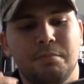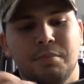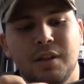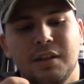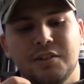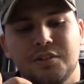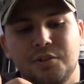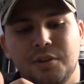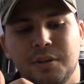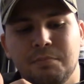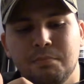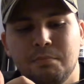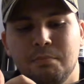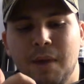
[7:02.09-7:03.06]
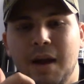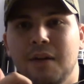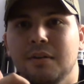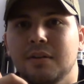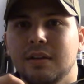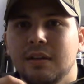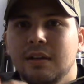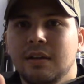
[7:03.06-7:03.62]
Plus, you can
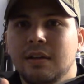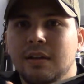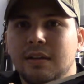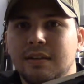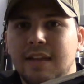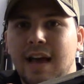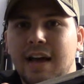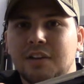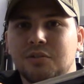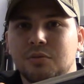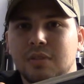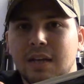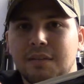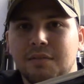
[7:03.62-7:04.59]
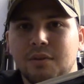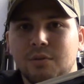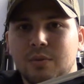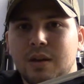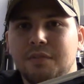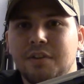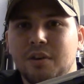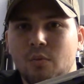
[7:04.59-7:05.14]
mount the actual lever
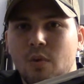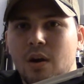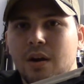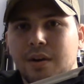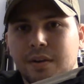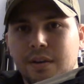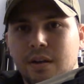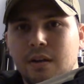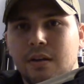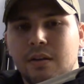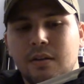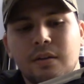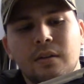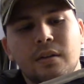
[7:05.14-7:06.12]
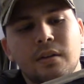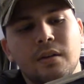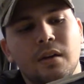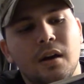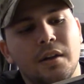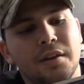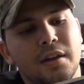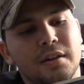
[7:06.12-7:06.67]
wherever you want
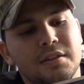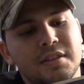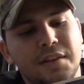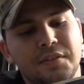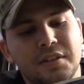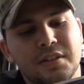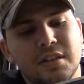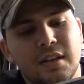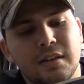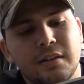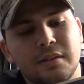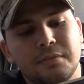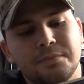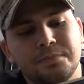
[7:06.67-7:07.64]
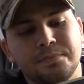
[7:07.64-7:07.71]
on the safety selector.